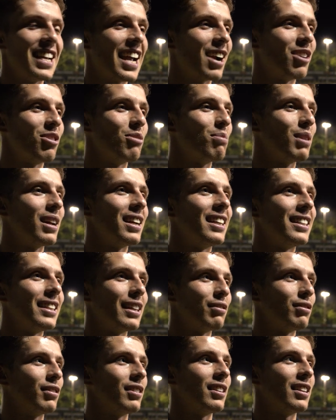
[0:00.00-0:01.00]
Yeah, completely
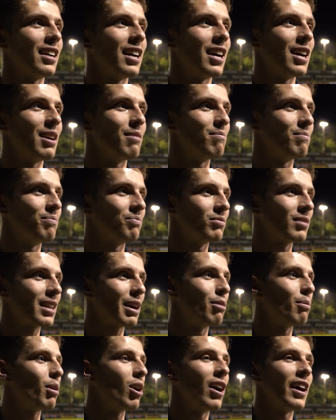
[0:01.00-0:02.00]
different.
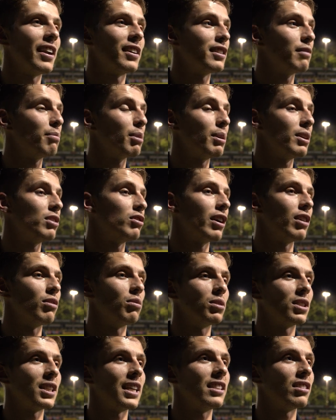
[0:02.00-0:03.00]
They were behind us. They've been great
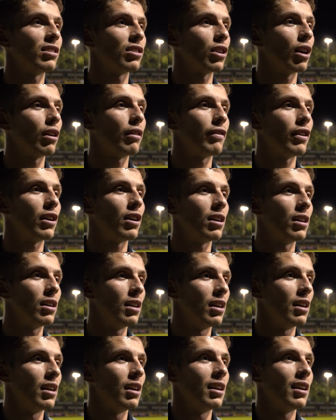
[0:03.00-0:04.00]
all season so far,
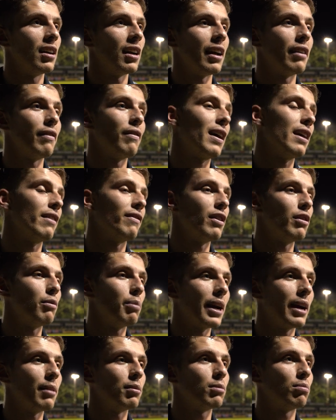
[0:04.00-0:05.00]
and thankfully, we've
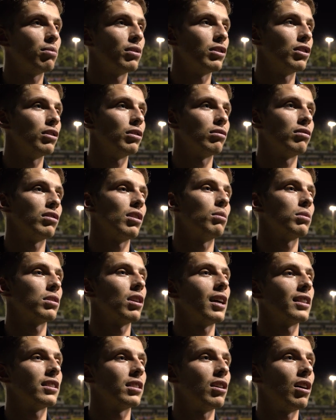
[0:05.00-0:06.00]
been able to produce results
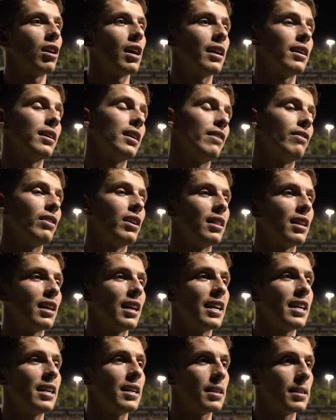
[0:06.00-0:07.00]
like tonight, even in the
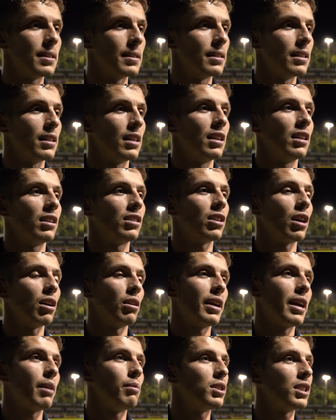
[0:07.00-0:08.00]
league. So,
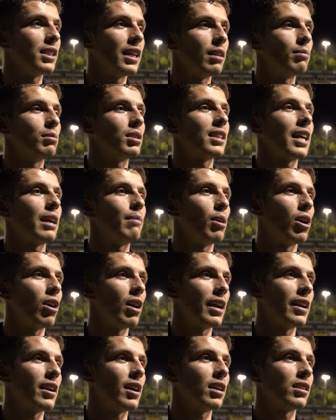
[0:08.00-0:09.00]
yeah, we just need them to stay
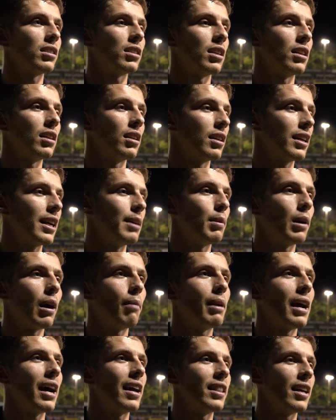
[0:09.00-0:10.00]
behind us and keep
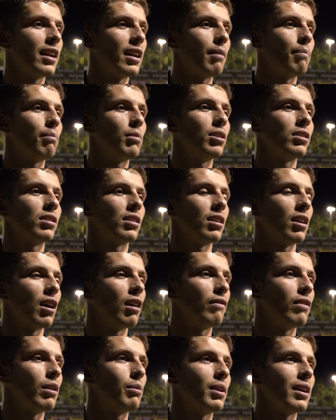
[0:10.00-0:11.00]
coming out in their numbers, and
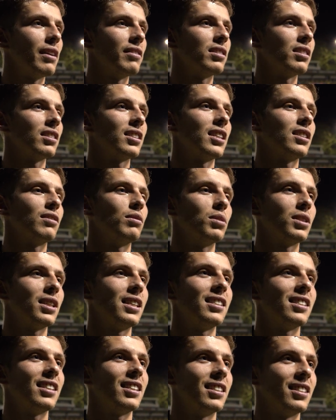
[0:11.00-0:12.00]
hopefully we can have a successful
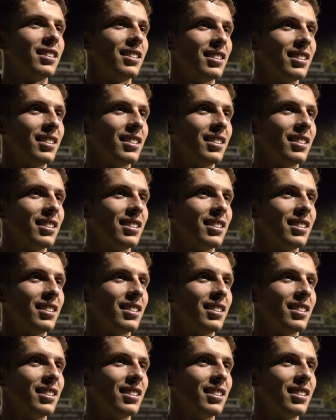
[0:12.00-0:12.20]
season here.